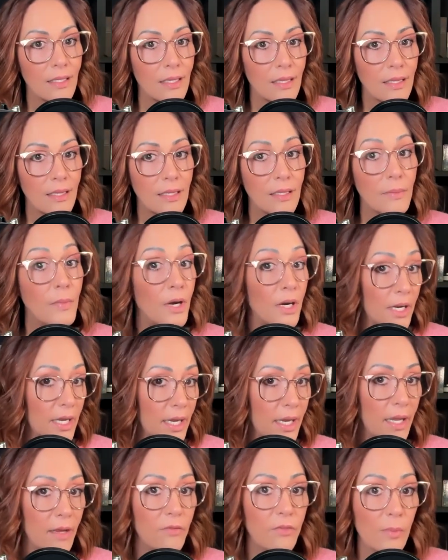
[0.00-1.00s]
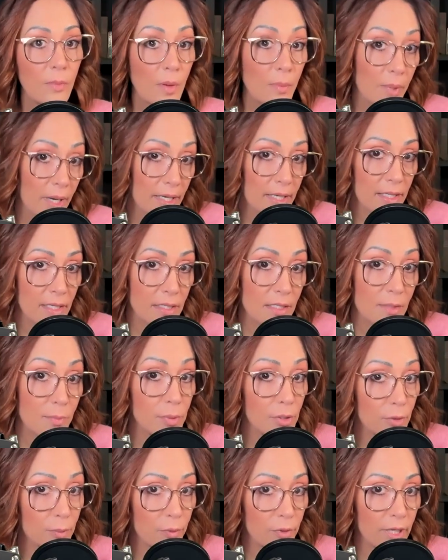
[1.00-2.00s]
the Marketing from Abundance
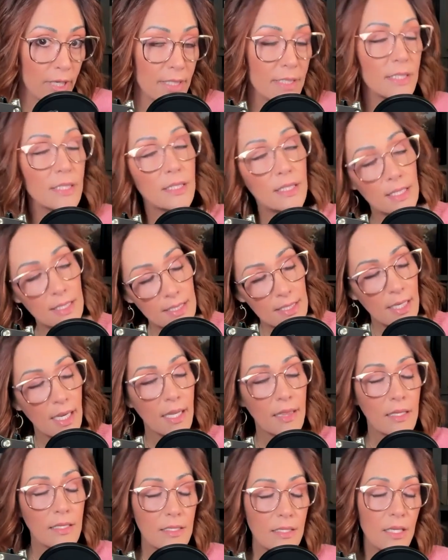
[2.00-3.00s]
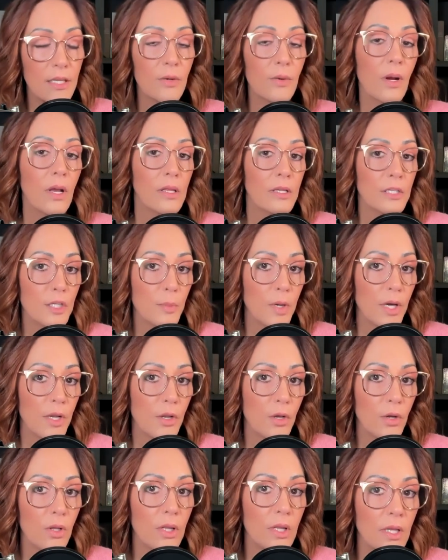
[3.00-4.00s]
blueprint inside the Seniorologie
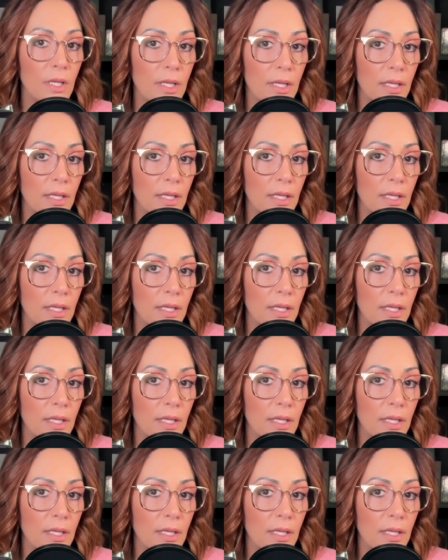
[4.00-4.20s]
Bundle.